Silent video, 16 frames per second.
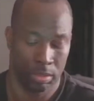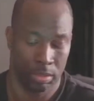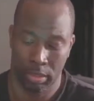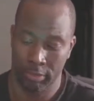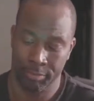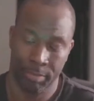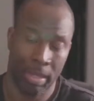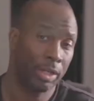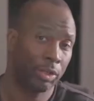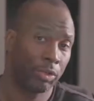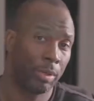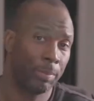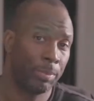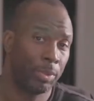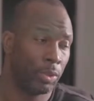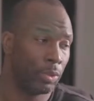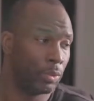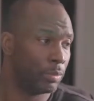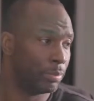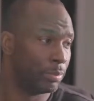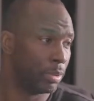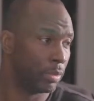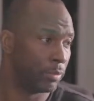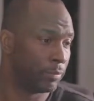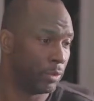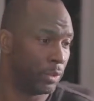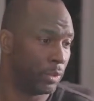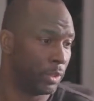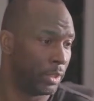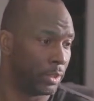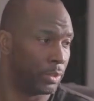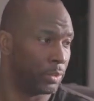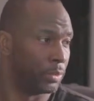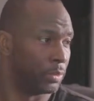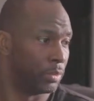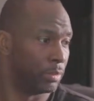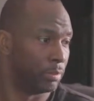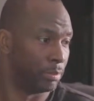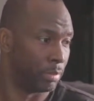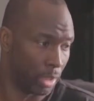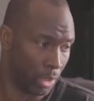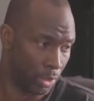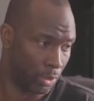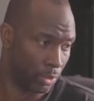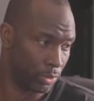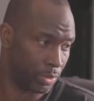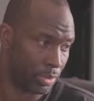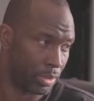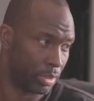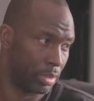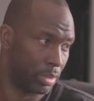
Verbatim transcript: If my crypto portfolio blows,